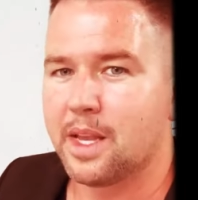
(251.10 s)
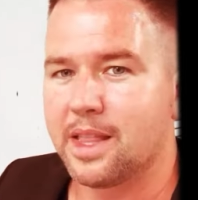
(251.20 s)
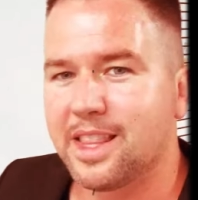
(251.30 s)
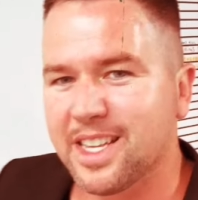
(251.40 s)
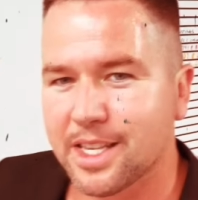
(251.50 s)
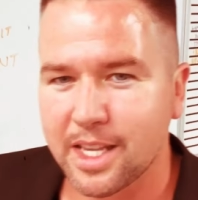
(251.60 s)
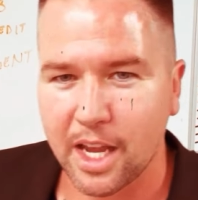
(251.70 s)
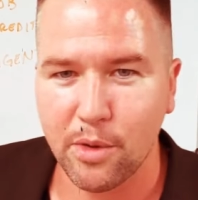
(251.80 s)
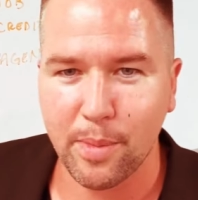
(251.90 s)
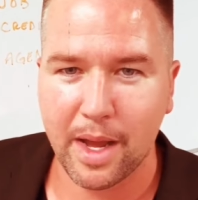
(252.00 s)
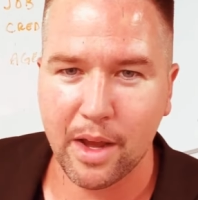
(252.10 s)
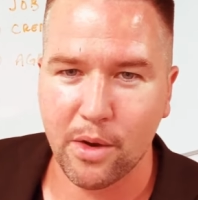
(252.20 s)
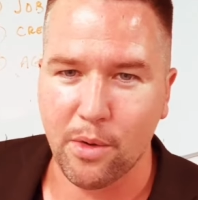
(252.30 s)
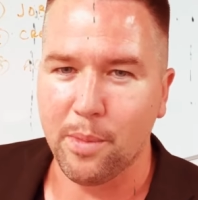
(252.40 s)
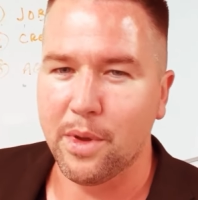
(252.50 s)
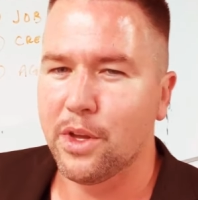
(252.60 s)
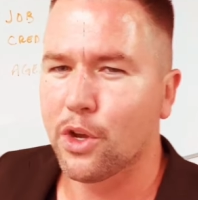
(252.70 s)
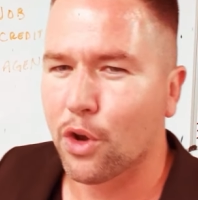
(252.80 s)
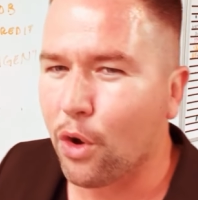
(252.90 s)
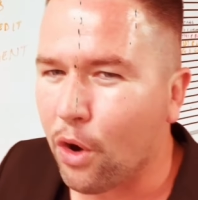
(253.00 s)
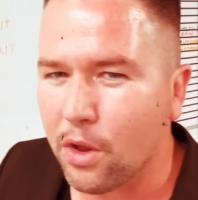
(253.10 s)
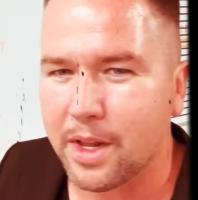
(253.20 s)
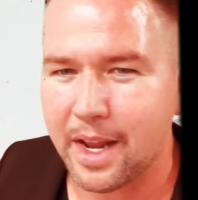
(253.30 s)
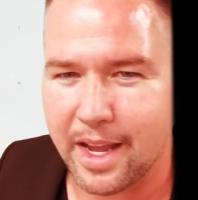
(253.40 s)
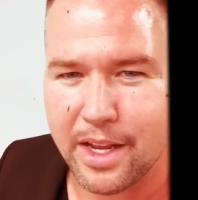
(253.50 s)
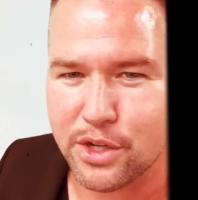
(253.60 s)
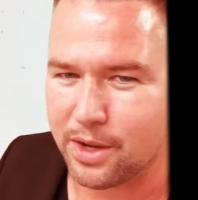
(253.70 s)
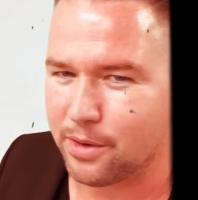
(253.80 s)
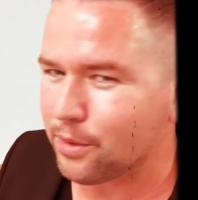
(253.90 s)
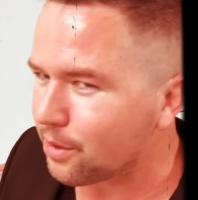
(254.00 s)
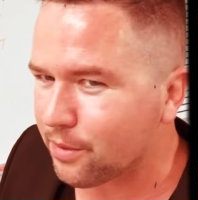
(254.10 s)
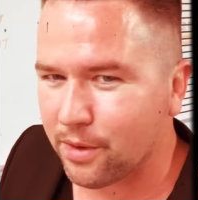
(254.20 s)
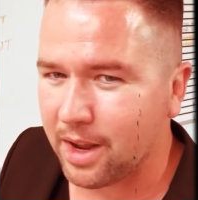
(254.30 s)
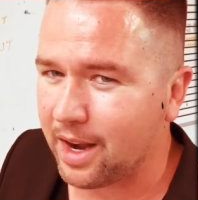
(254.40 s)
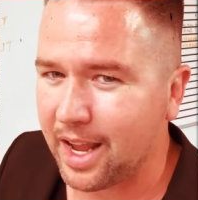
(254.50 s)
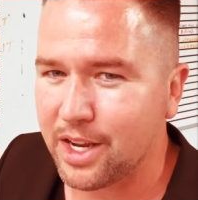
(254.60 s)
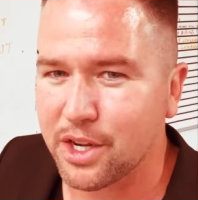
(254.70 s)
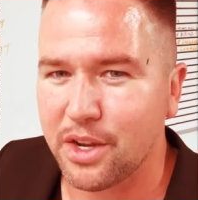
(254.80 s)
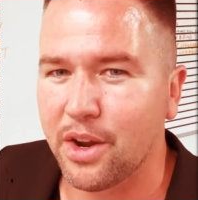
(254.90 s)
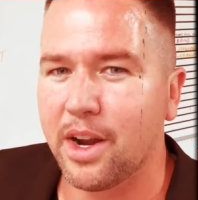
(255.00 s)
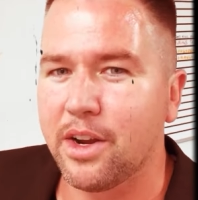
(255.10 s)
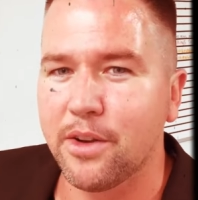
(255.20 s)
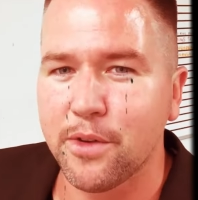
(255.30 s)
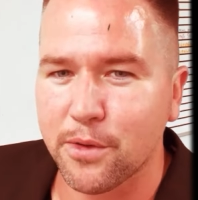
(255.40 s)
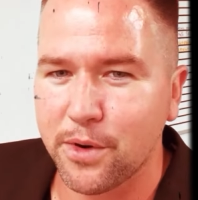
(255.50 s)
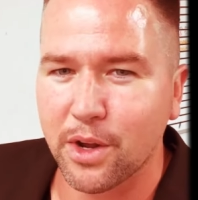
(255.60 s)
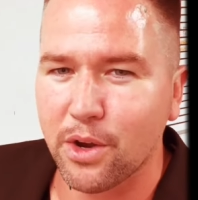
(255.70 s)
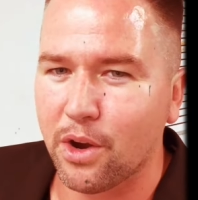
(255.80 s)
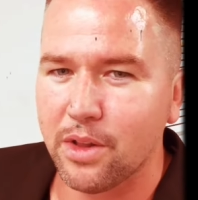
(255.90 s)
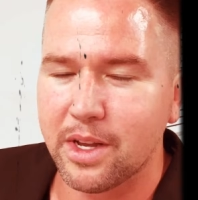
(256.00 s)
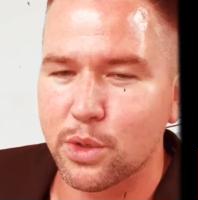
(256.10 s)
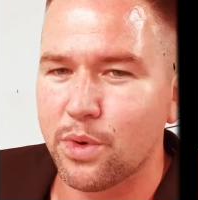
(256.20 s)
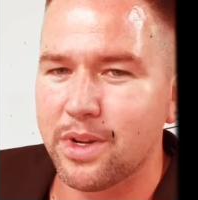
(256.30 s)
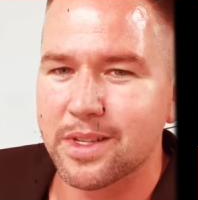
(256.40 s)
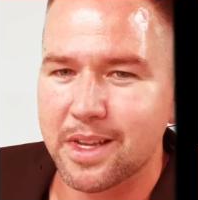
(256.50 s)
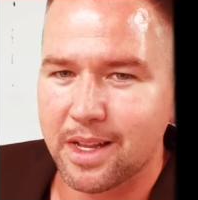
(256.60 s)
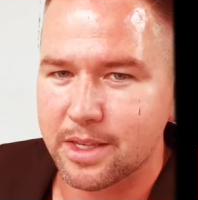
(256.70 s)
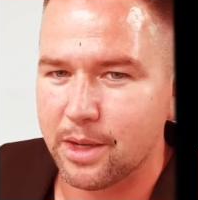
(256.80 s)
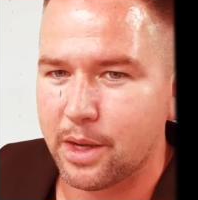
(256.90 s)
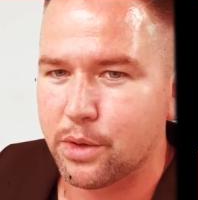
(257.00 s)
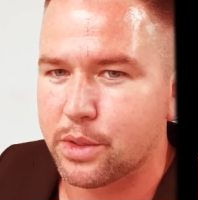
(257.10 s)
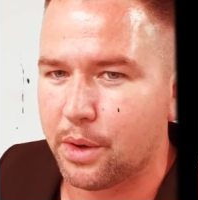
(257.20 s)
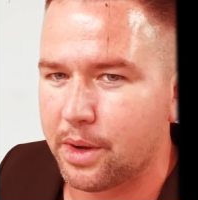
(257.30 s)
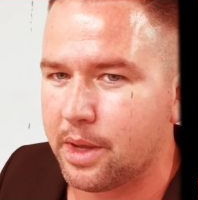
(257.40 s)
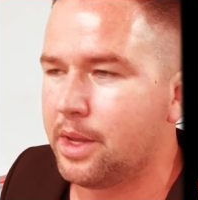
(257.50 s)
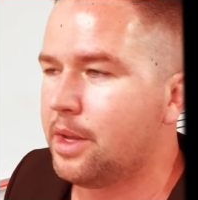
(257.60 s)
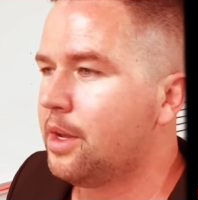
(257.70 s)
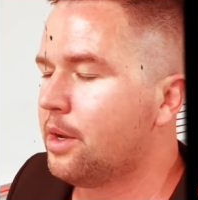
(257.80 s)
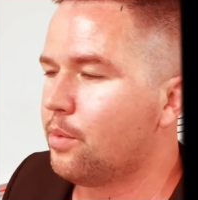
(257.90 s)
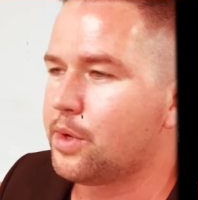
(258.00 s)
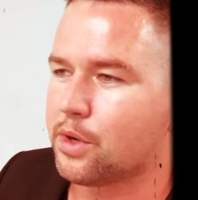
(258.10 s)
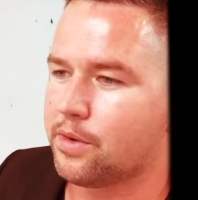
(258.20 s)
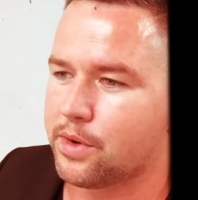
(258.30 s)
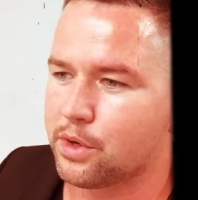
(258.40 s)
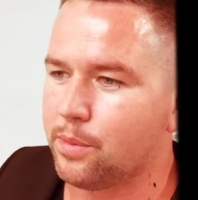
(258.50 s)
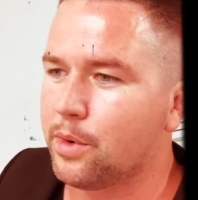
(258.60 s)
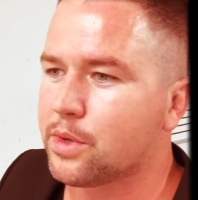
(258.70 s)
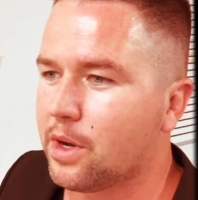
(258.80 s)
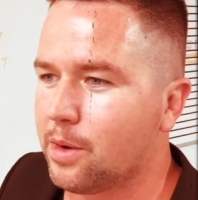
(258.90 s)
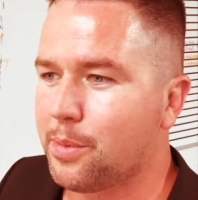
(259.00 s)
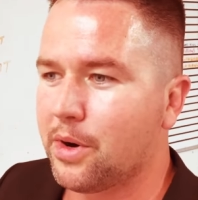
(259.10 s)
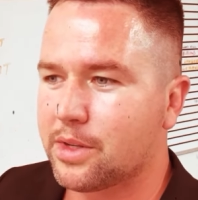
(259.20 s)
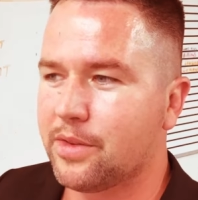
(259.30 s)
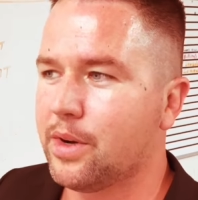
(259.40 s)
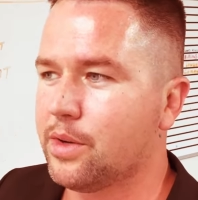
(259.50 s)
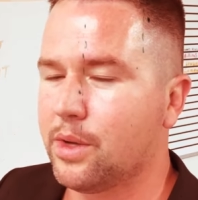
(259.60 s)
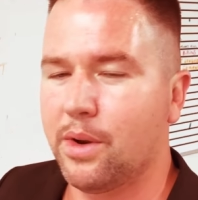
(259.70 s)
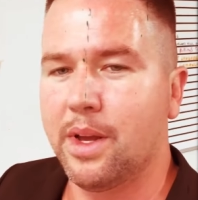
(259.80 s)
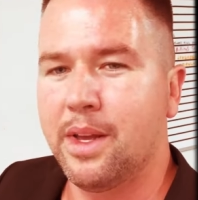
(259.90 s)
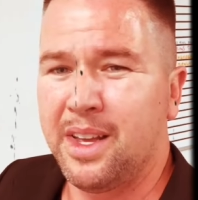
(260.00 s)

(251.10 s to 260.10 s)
This is how you buy a home. Call an agent. If an agent in your area, feel free to call us. We're in Scottsdale, Arizona. We service almost all parts of Arizona.